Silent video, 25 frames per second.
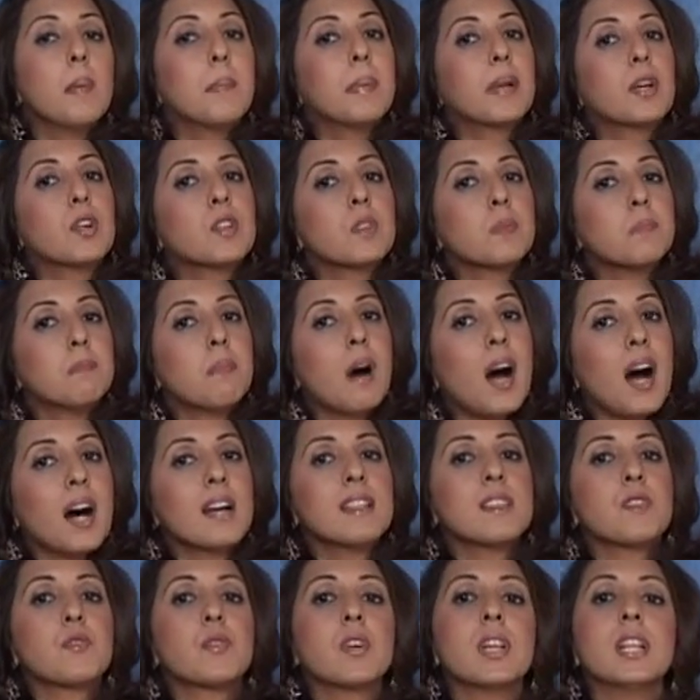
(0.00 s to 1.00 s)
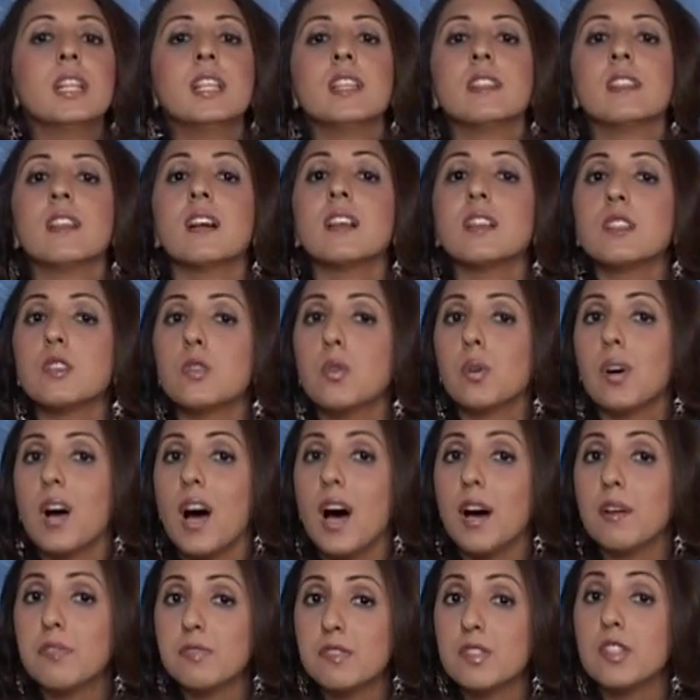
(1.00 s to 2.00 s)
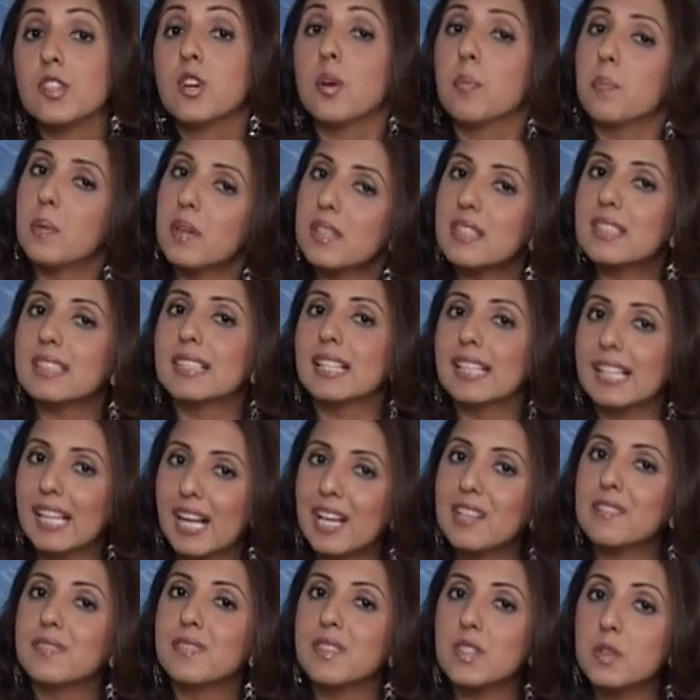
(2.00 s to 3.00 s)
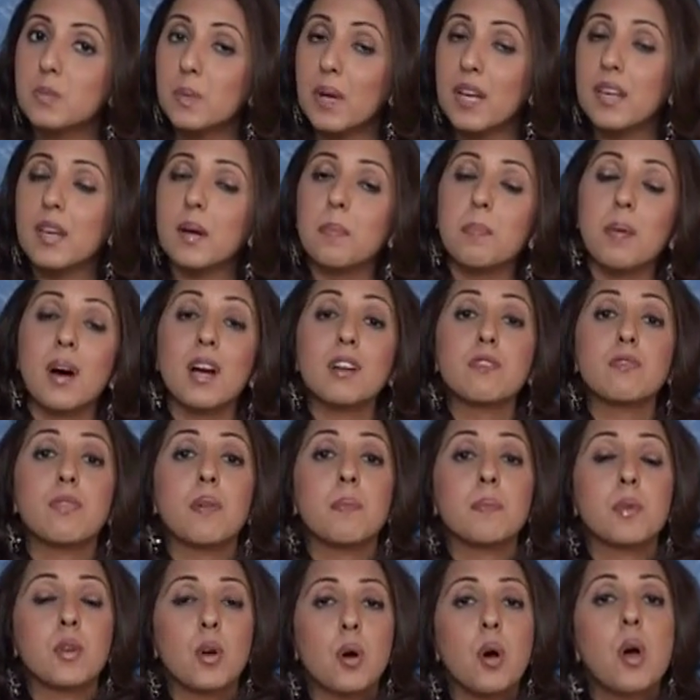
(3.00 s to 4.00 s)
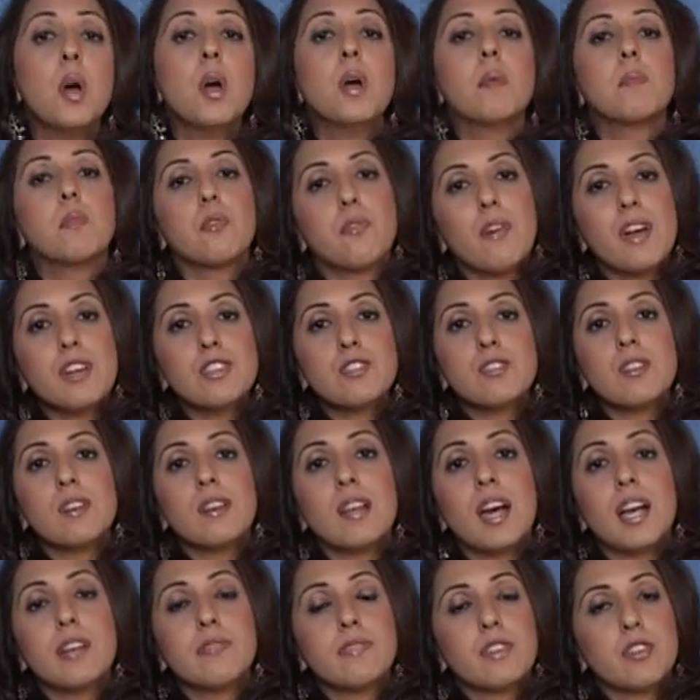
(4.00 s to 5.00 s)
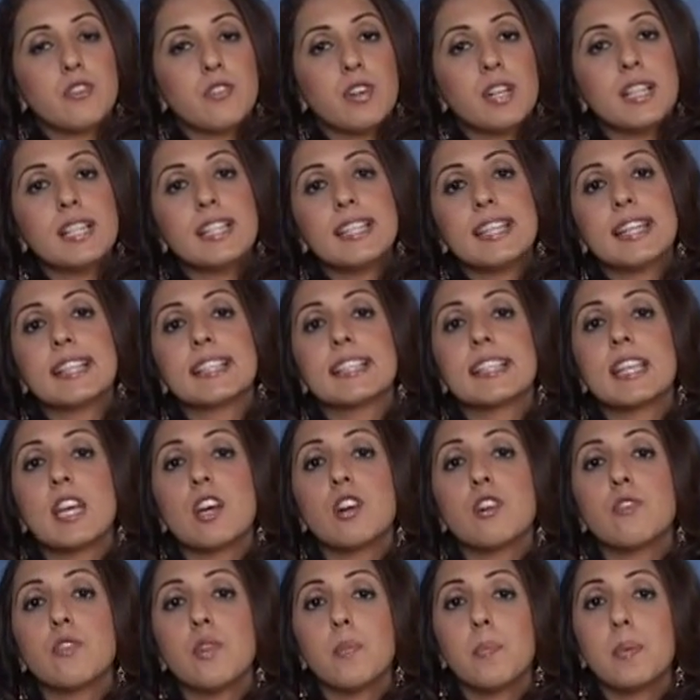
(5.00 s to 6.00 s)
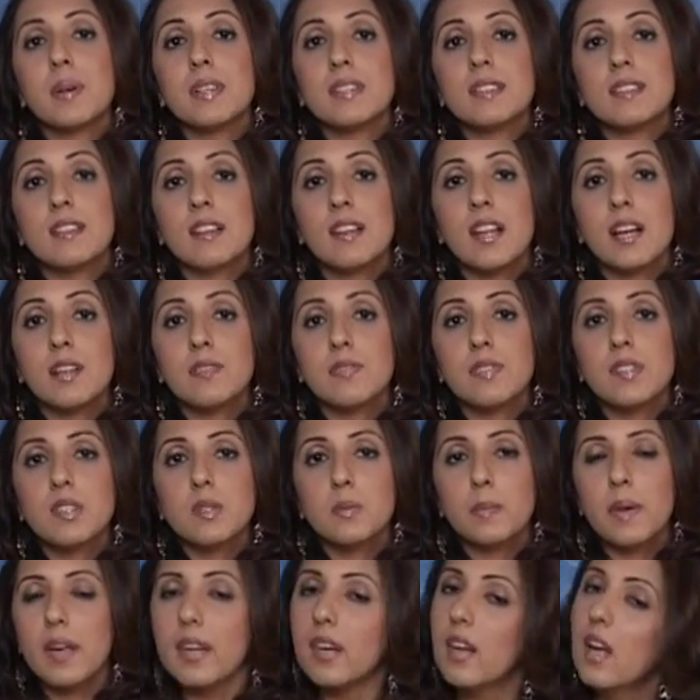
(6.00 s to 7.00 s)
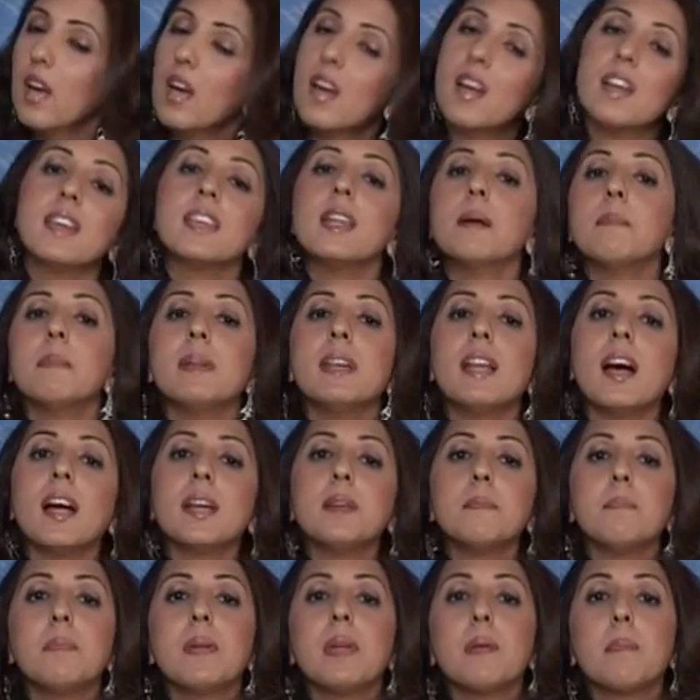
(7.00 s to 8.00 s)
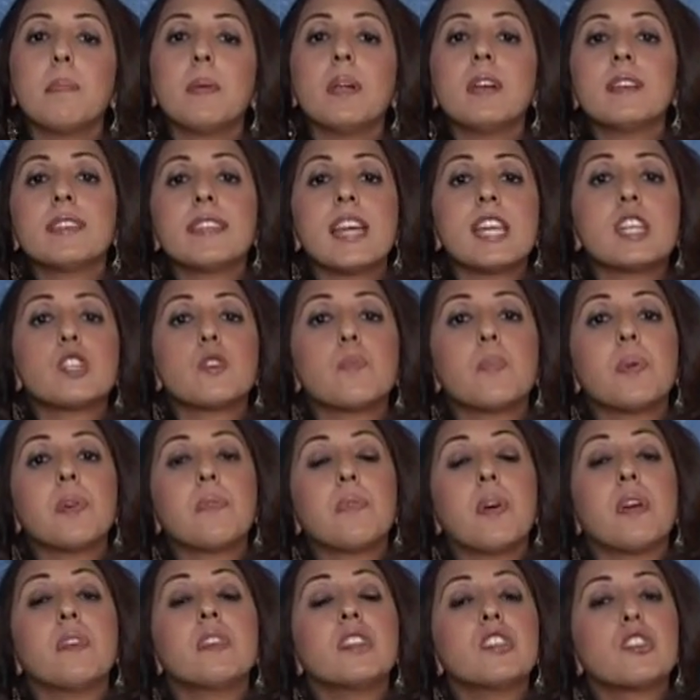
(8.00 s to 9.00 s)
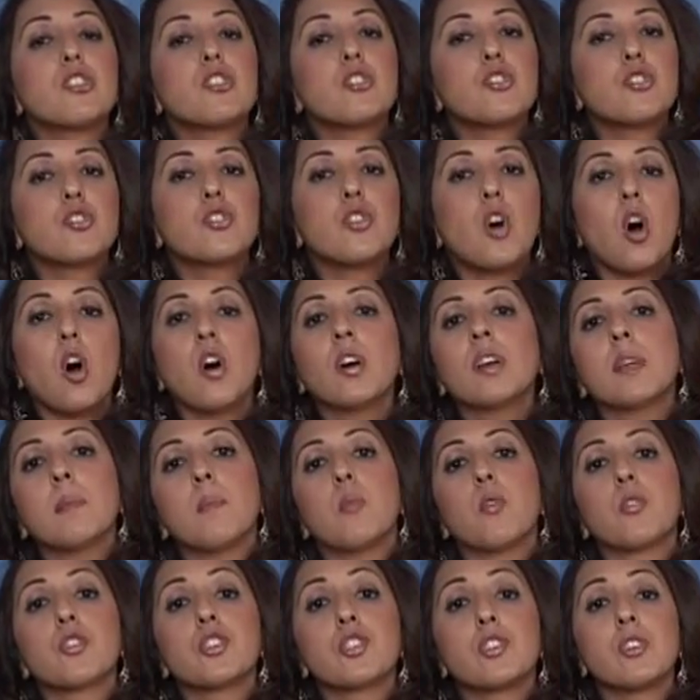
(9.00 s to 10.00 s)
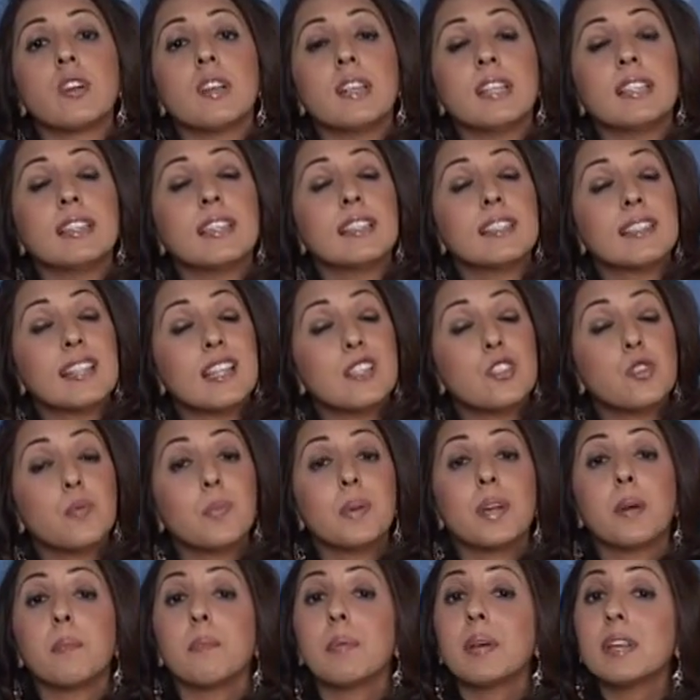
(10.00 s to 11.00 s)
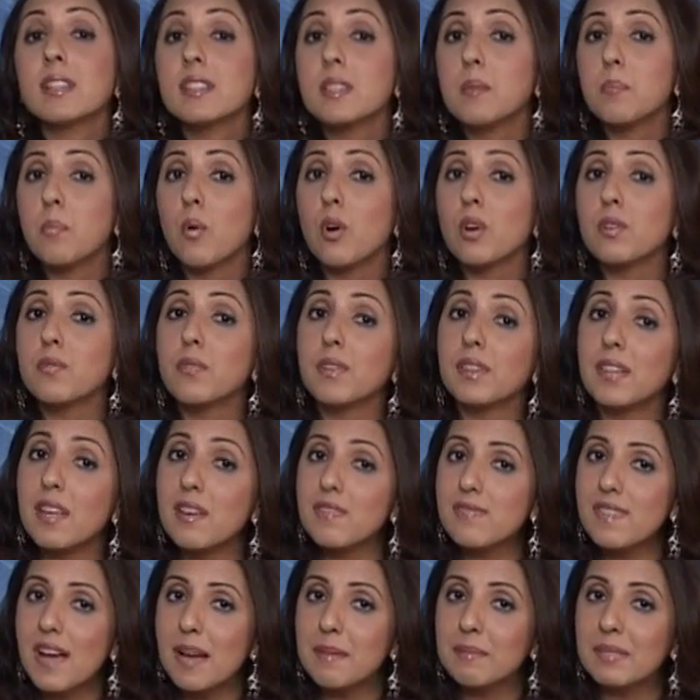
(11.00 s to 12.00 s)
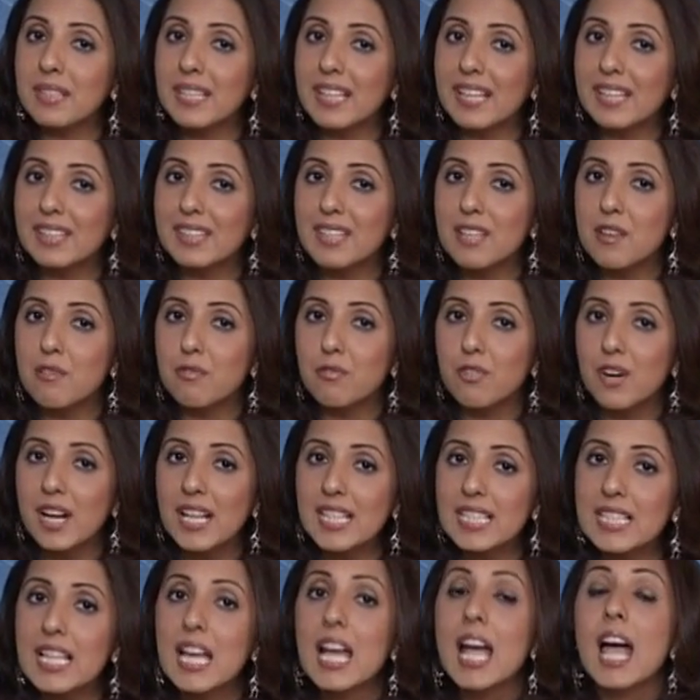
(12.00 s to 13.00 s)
because Mars really does look after your personal life as well. Apart from your professional life, it really takes care of your personal life as well. Number 9 people tend to be very strong emotionally. They tend to be a big support for their family and their friends.